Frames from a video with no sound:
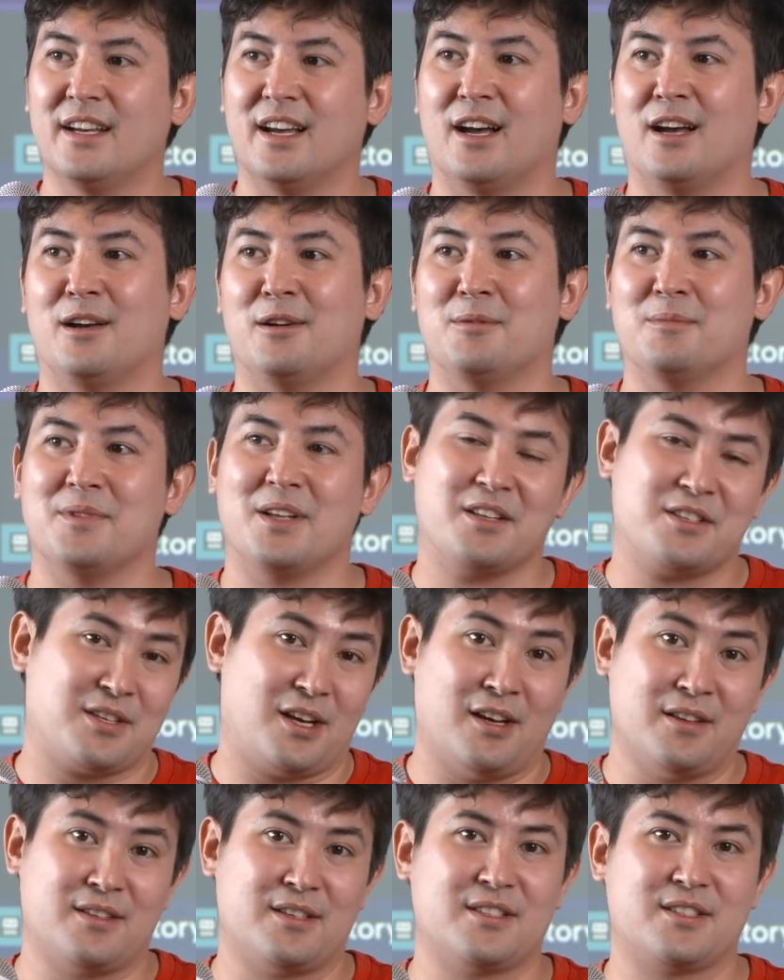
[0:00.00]
And so
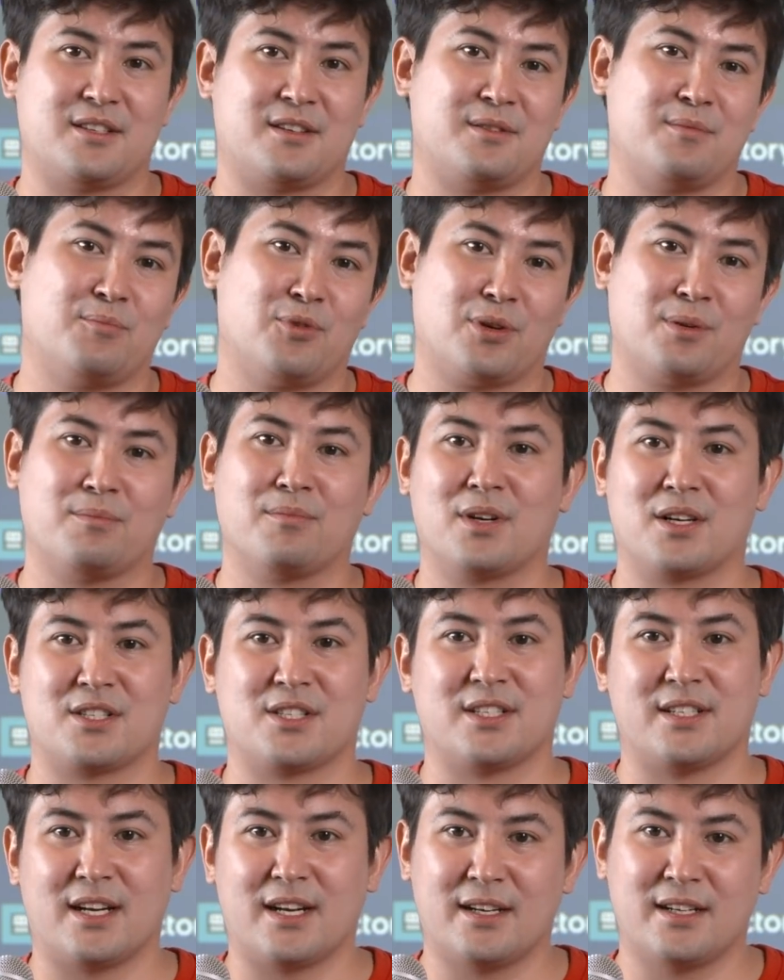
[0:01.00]
others are more
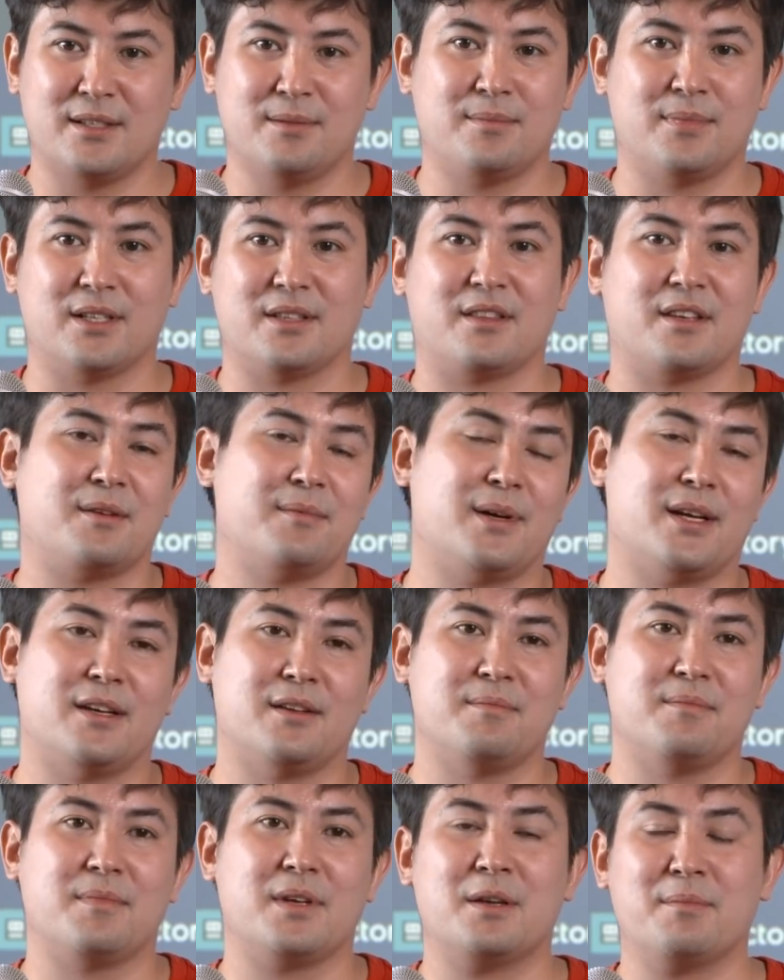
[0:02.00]
mercenary, but it
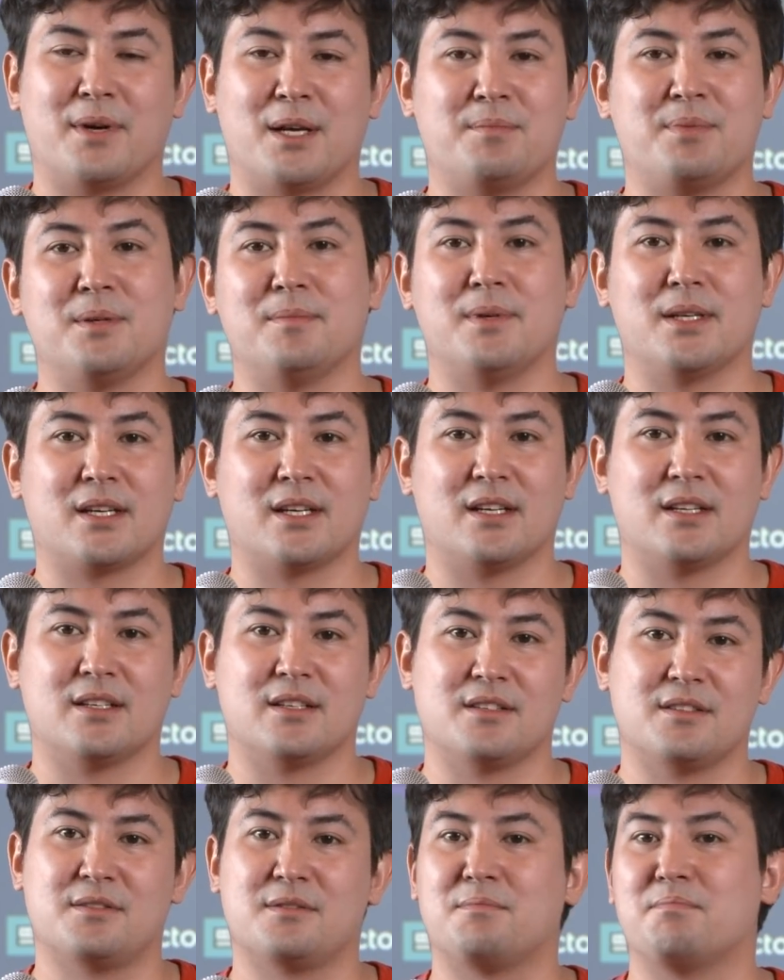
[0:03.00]
might be
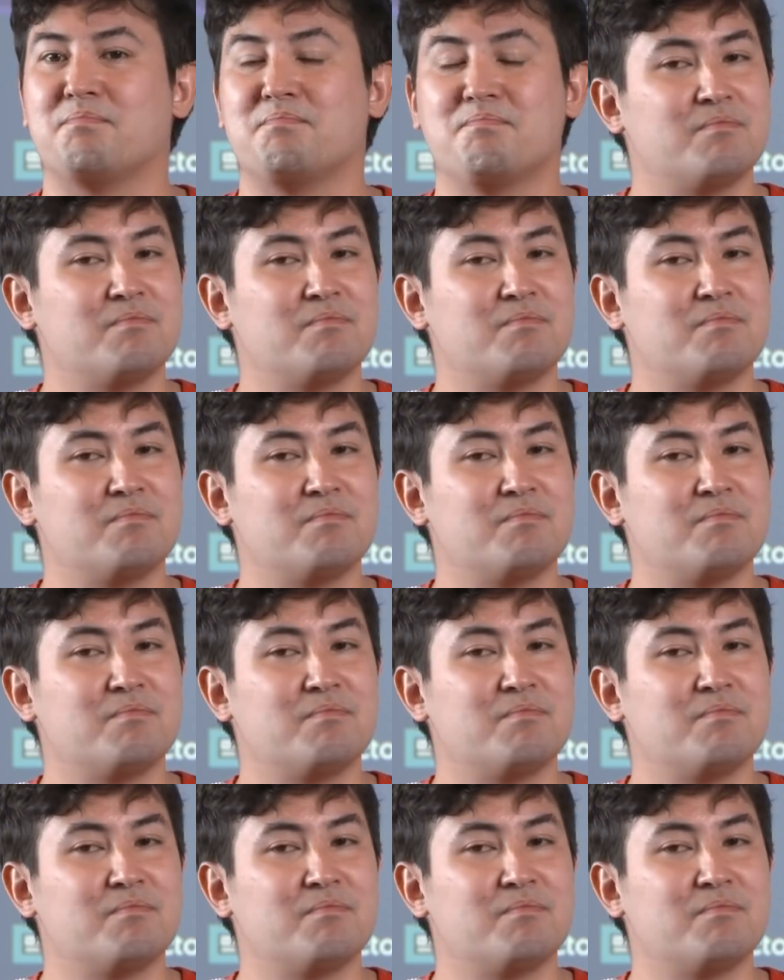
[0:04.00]
because